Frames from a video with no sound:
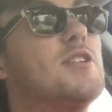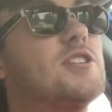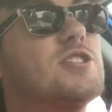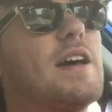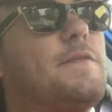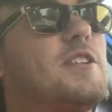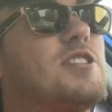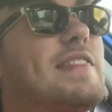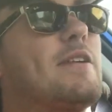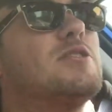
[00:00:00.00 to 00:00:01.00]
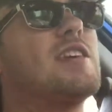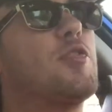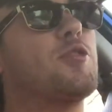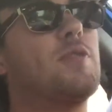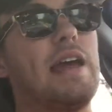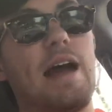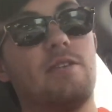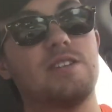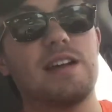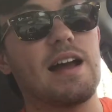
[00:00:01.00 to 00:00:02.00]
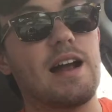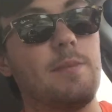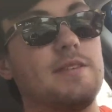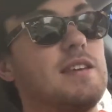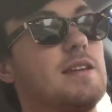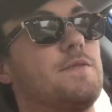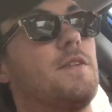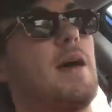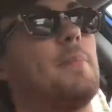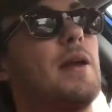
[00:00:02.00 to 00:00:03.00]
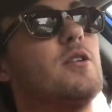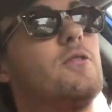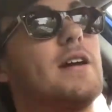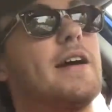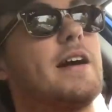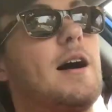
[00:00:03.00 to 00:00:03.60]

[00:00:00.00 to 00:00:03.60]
so I just got finished that. That was the three hours, and I got compensated for that, but I don't get